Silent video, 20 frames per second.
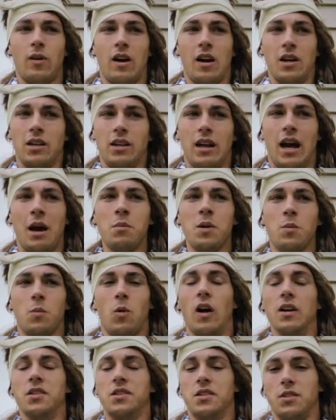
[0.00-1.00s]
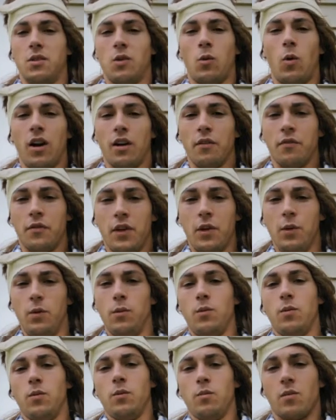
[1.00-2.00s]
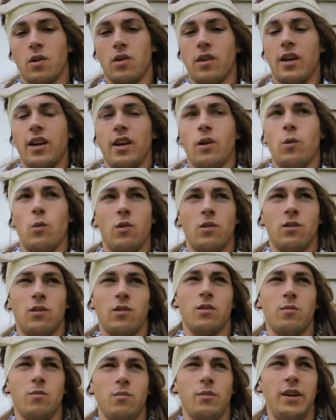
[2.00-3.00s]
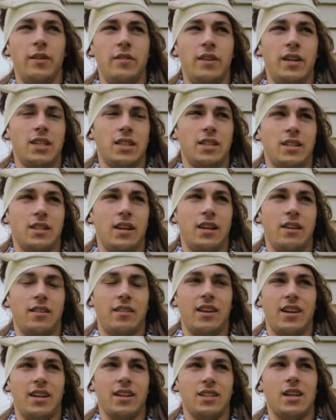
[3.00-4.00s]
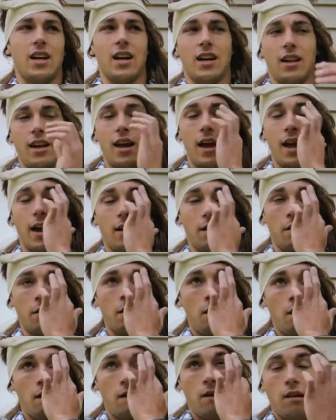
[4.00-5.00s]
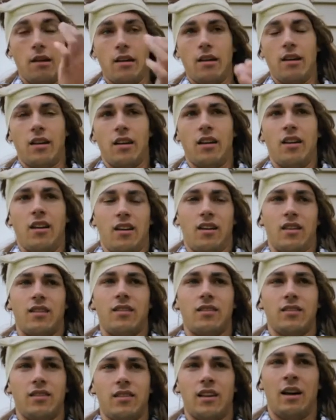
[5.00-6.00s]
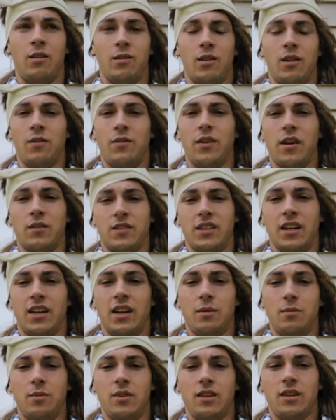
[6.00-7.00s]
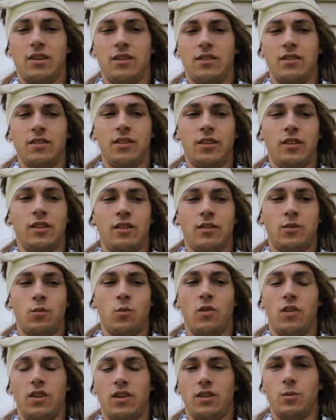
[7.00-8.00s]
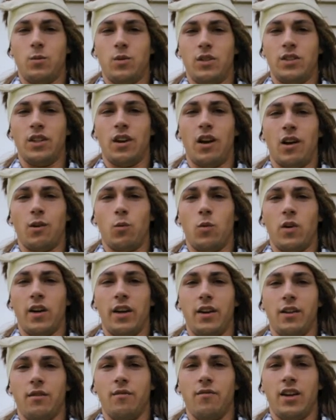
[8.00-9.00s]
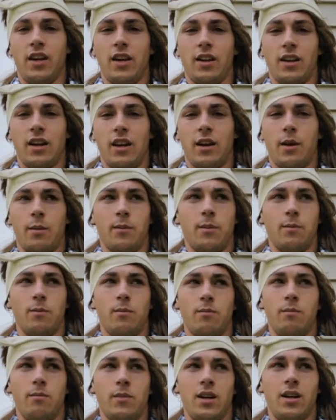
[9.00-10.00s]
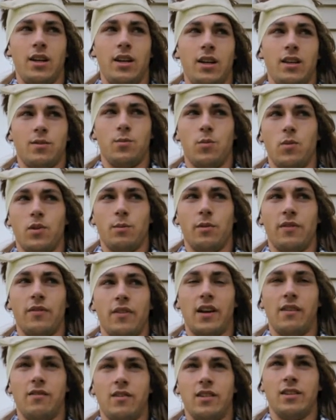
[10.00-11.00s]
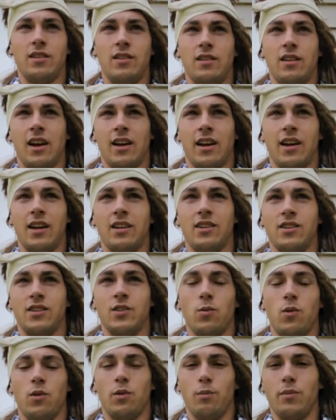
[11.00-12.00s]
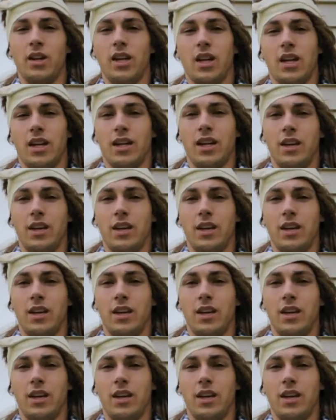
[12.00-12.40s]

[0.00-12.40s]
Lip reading: I've been watching quite a few Marine Corps movies and things like that. I don't know if y'all seen it, but there's one with John Wayne in Vietnam, and Buddy is one of my favorites, and I kind of just want to be like